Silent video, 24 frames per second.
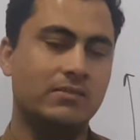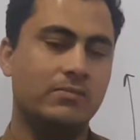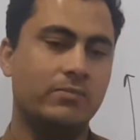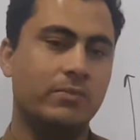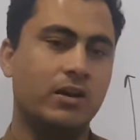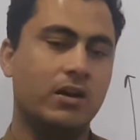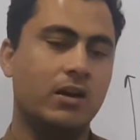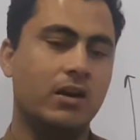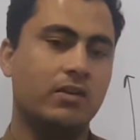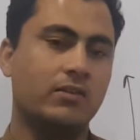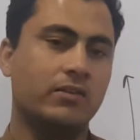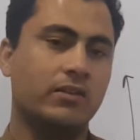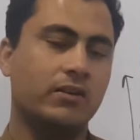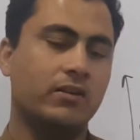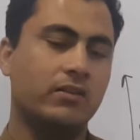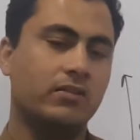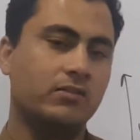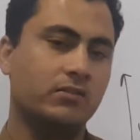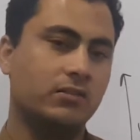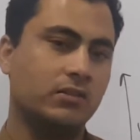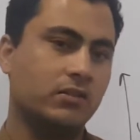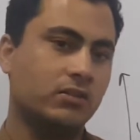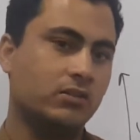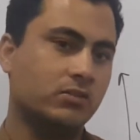because it's
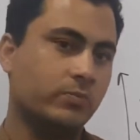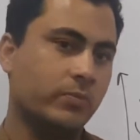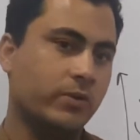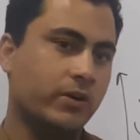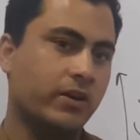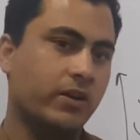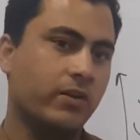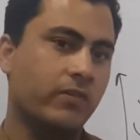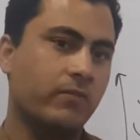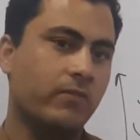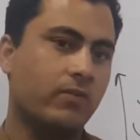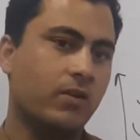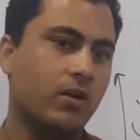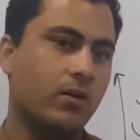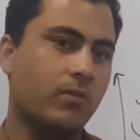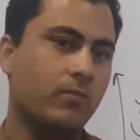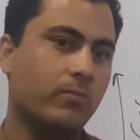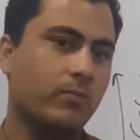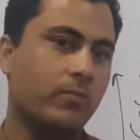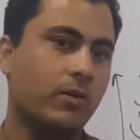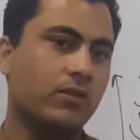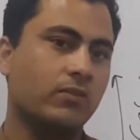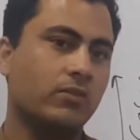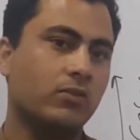spreading
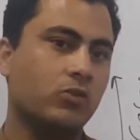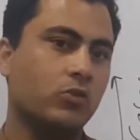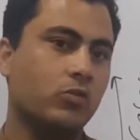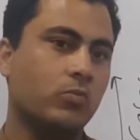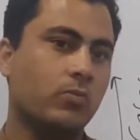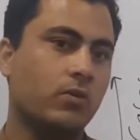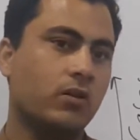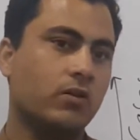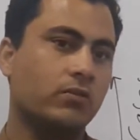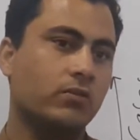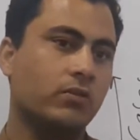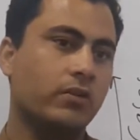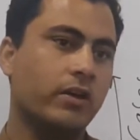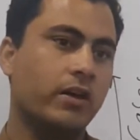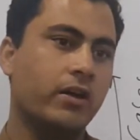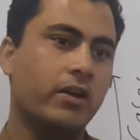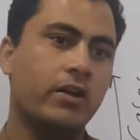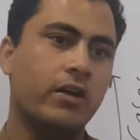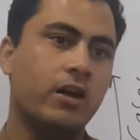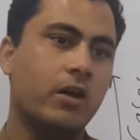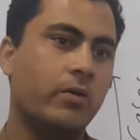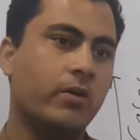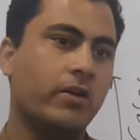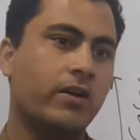from person to person,
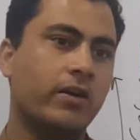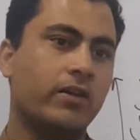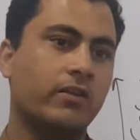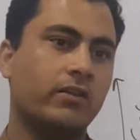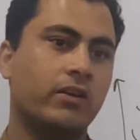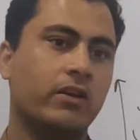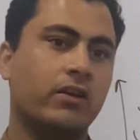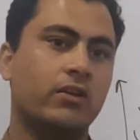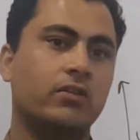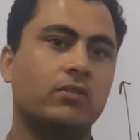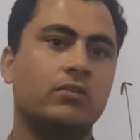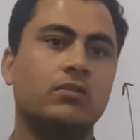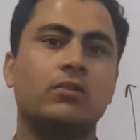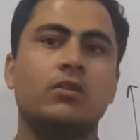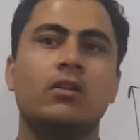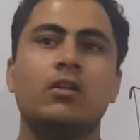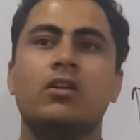and nowadays it's